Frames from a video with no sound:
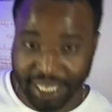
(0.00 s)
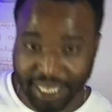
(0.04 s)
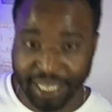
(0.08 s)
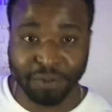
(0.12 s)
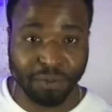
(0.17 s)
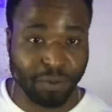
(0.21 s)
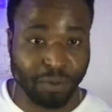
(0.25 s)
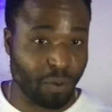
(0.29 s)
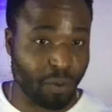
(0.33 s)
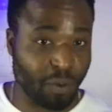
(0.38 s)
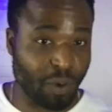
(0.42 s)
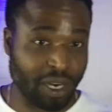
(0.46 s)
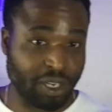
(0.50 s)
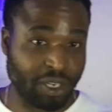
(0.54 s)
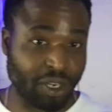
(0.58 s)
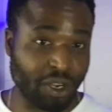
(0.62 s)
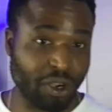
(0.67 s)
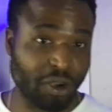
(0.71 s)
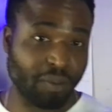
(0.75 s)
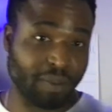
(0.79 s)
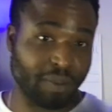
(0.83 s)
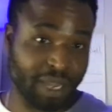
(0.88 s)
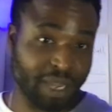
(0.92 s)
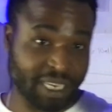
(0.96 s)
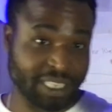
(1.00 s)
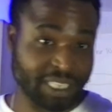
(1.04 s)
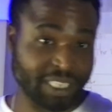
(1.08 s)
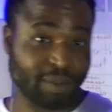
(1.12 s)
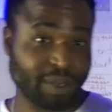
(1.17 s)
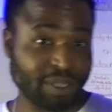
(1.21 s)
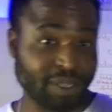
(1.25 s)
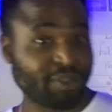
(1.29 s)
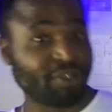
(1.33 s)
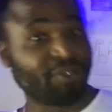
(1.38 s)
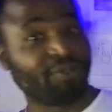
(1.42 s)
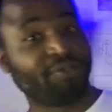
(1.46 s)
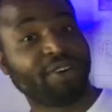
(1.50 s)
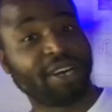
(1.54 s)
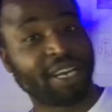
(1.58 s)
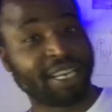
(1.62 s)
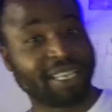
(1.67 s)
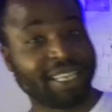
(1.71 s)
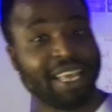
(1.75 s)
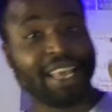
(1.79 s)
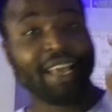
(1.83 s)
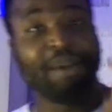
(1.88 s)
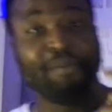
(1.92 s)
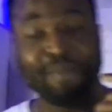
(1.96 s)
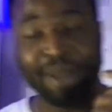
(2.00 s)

and we were dumb. And as a matter of fact,